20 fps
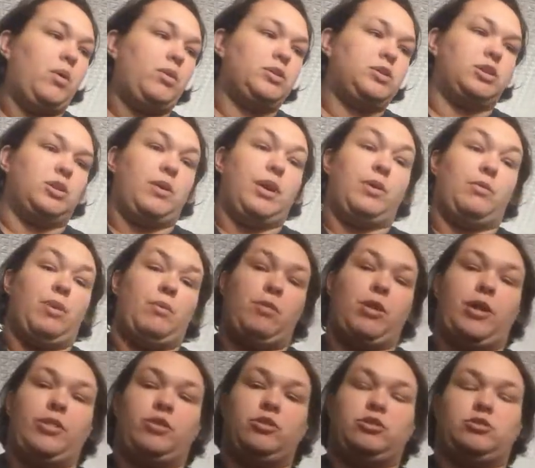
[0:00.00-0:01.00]
So anyway, we
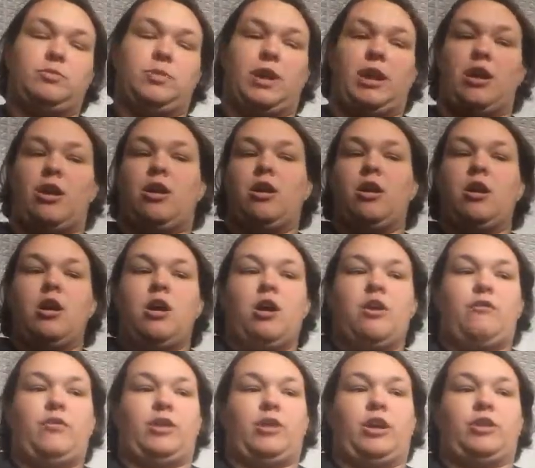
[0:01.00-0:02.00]
got those from there.
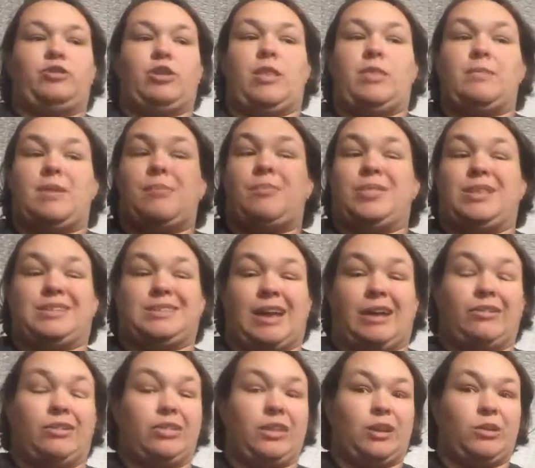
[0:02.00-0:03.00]
Figured I'd try them out, but they
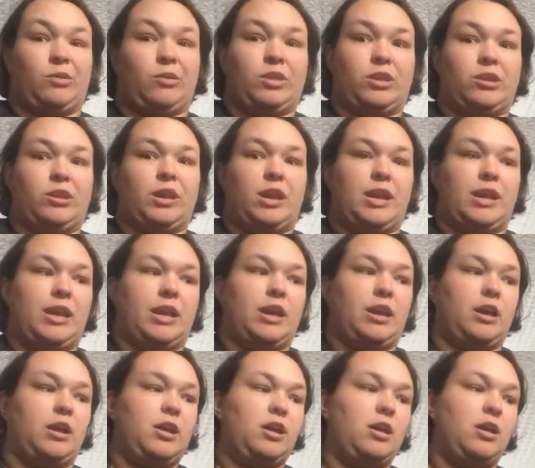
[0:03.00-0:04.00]
sounded like a really good
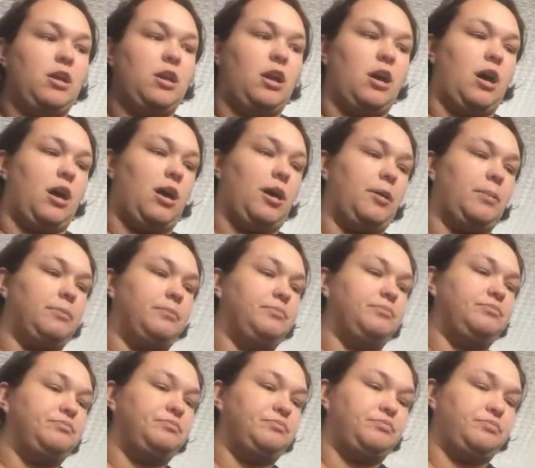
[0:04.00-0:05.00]
idea.
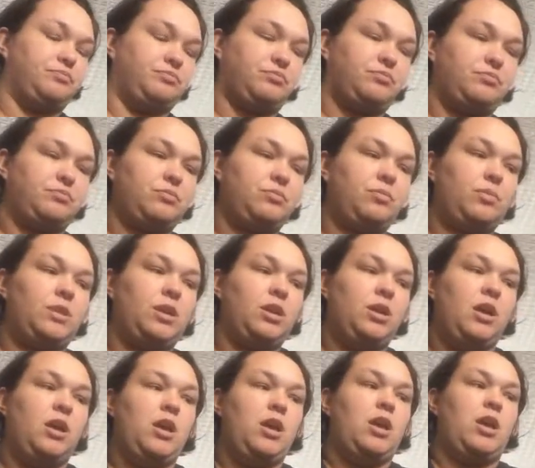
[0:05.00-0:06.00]

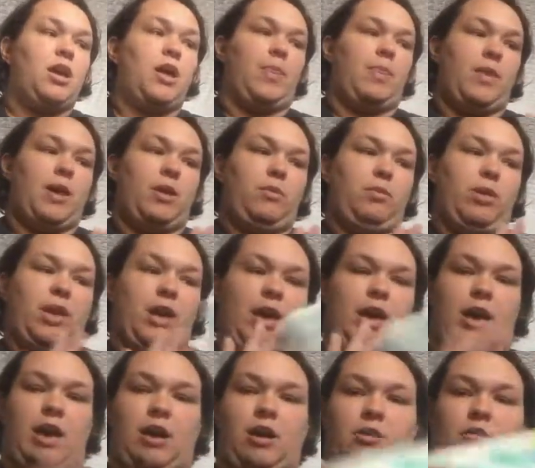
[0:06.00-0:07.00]
And then we
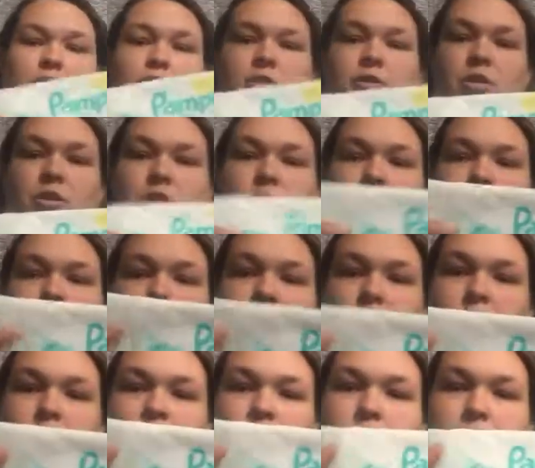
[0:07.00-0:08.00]
have
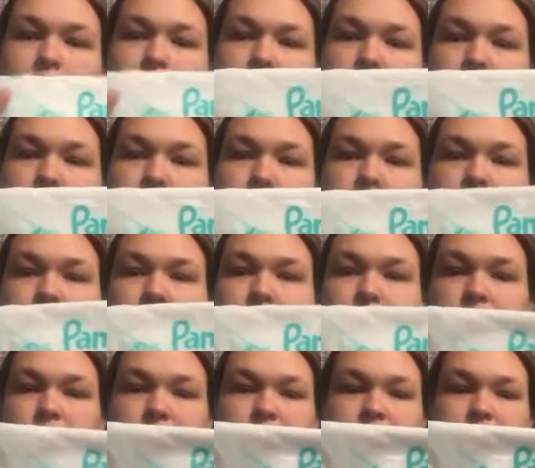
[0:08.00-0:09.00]
Pampers.
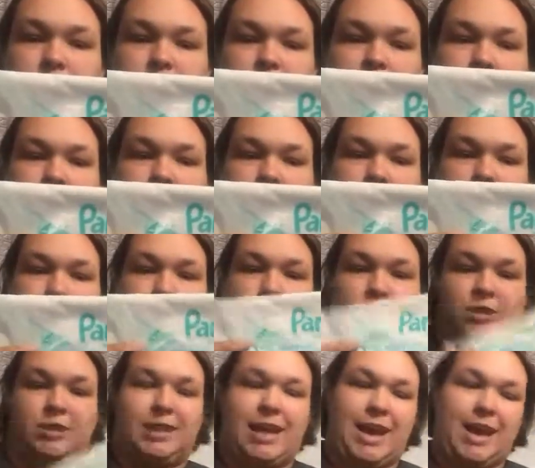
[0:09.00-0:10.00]
This is a
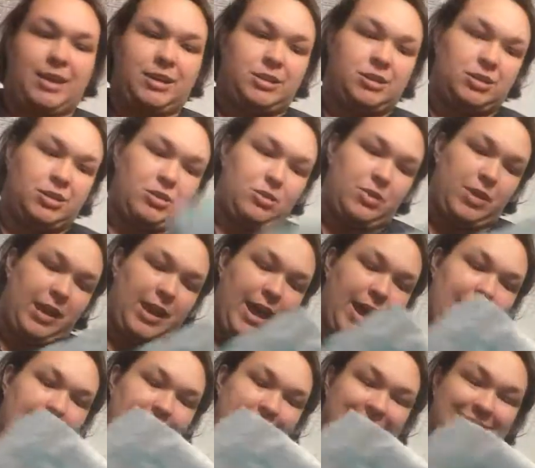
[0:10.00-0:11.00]
sample sack, so it
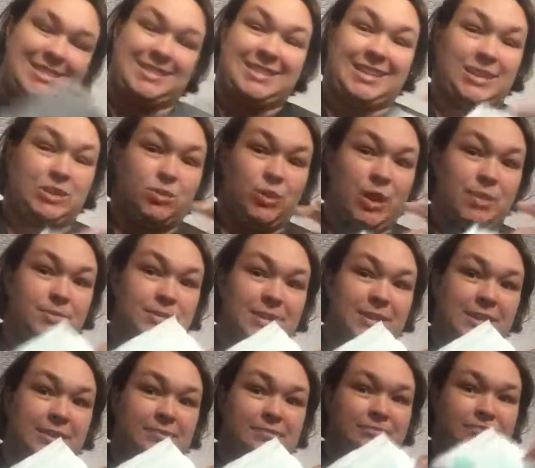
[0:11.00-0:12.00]
has 6 wipes
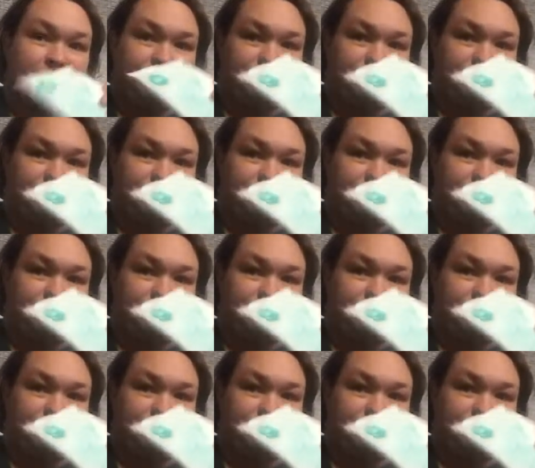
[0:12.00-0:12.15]
in it.